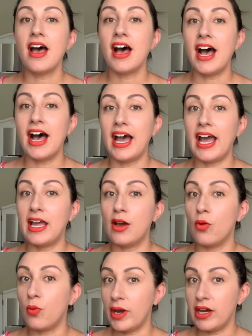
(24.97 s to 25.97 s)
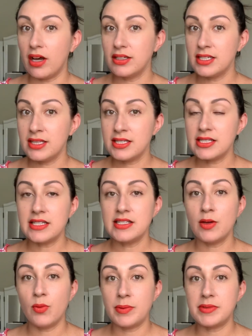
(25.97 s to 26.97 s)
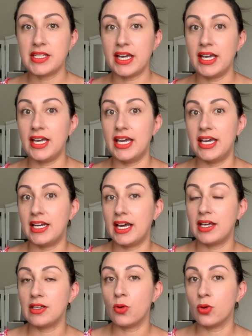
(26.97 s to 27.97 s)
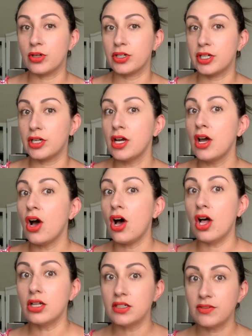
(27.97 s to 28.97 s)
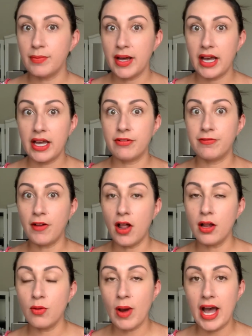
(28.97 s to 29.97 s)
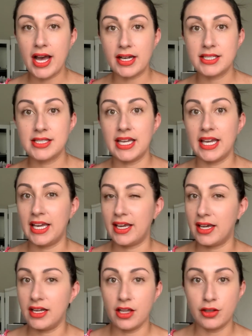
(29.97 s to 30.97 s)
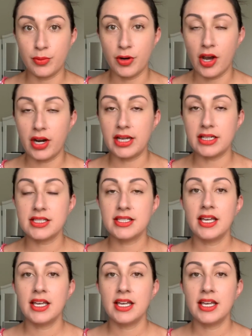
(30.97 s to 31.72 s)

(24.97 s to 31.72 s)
I went onto the SCENTSY website and I ordered all of my fall wax and other products